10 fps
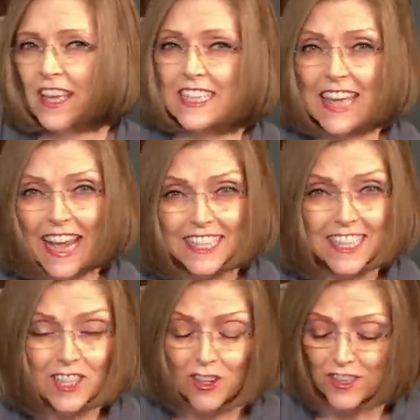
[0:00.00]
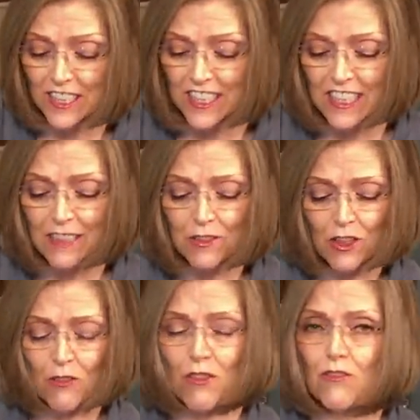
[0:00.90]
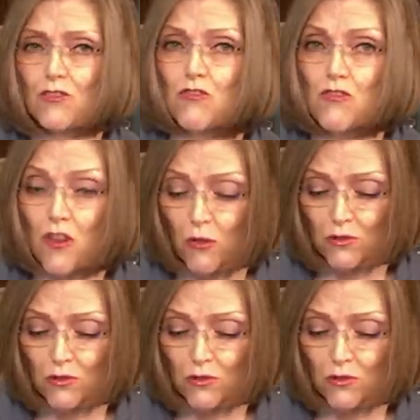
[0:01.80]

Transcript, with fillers: It tastes salty, even though there's no